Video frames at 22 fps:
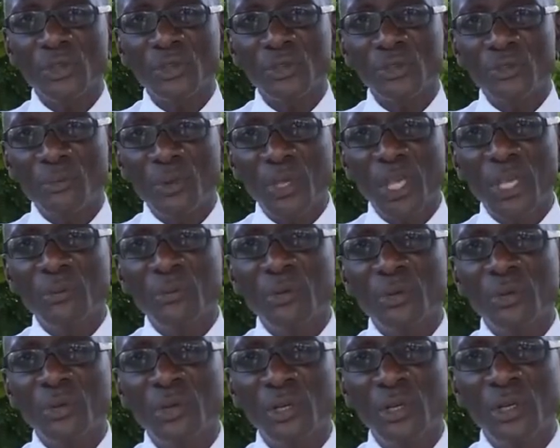to be
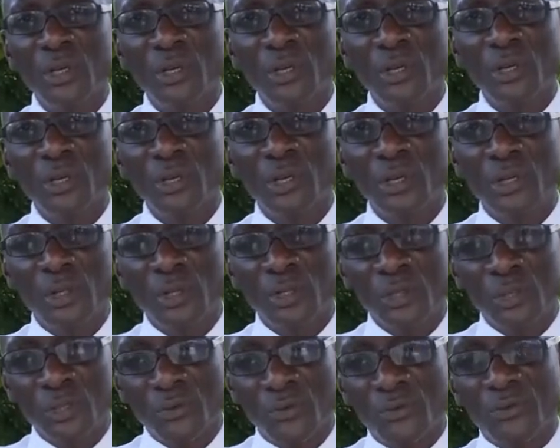able
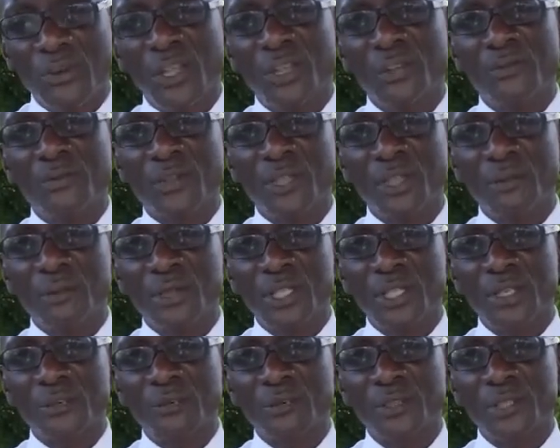to fend for
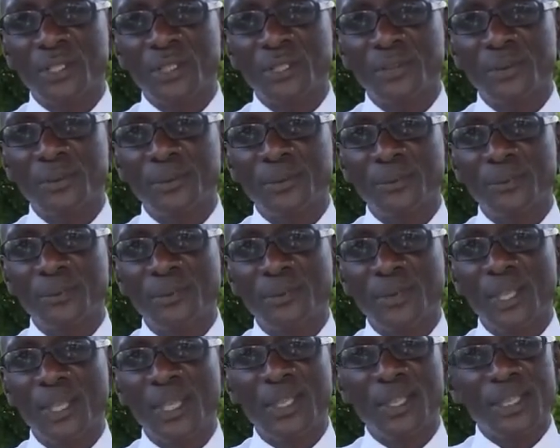themselves.
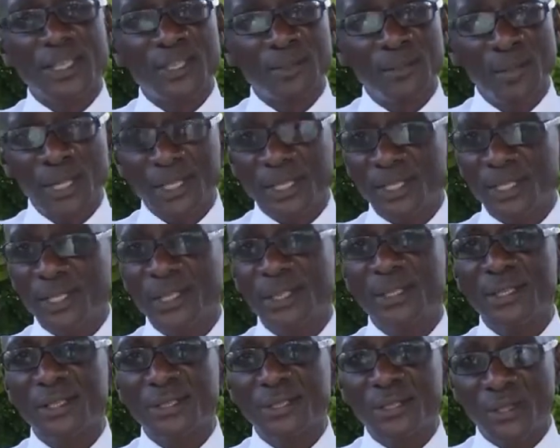This must
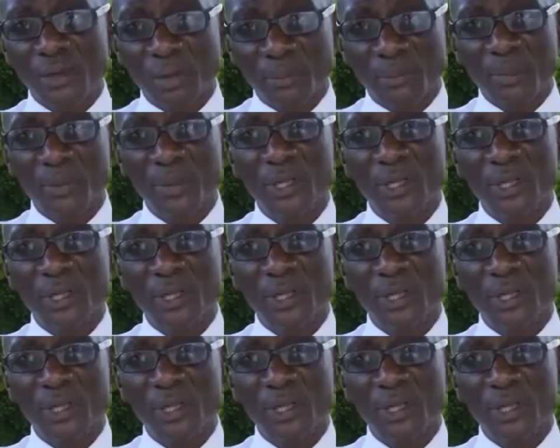stop.